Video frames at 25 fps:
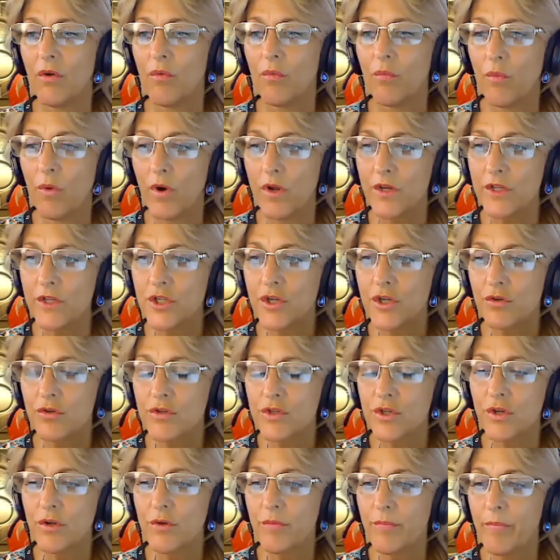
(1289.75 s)
Once your
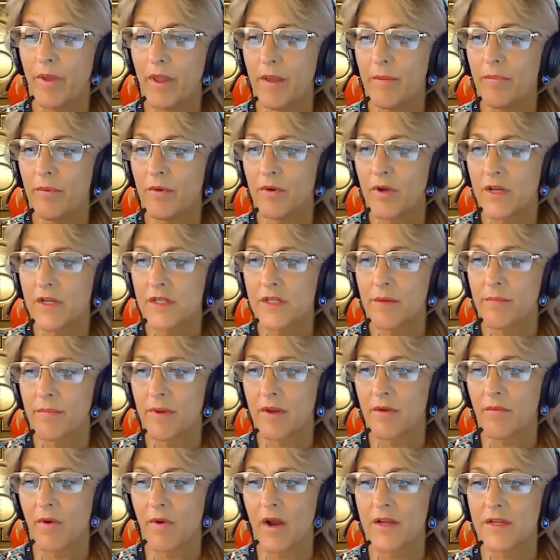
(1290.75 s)
two people get to
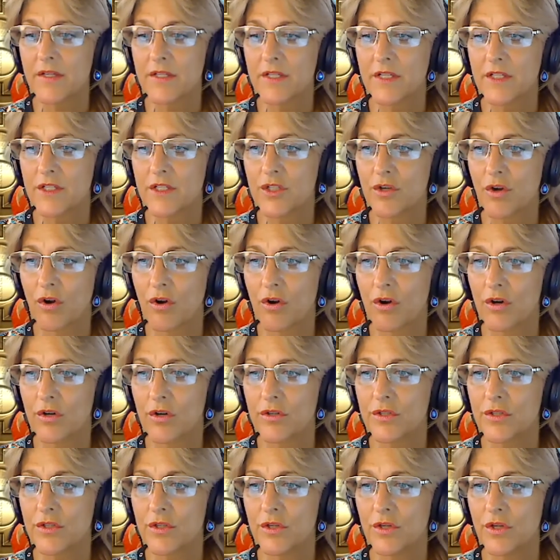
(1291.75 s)
be rising
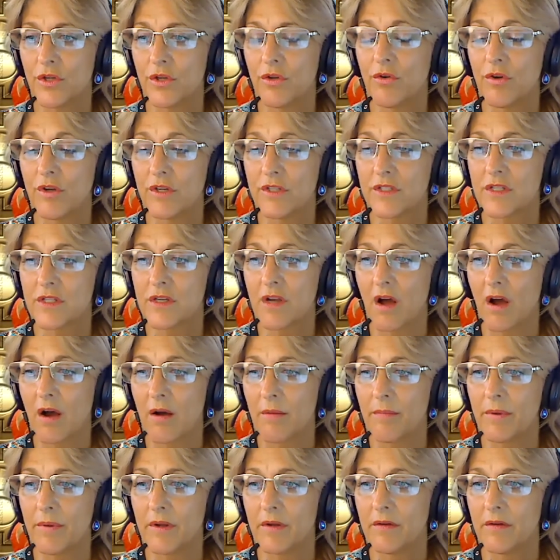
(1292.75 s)
stars, you can stop.